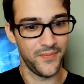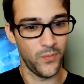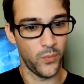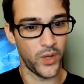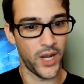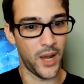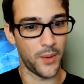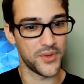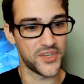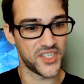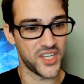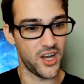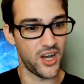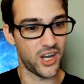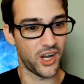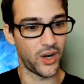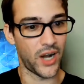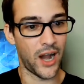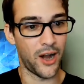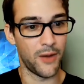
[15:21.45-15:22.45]
When I was
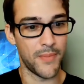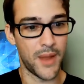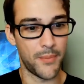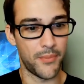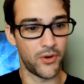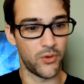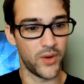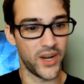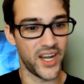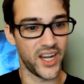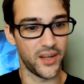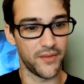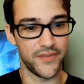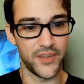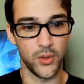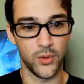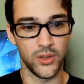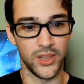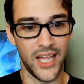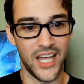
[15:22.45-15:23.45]
younger, I remember reading a
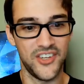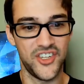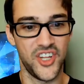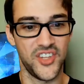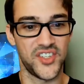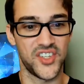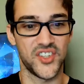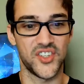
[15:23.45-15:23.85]
few legends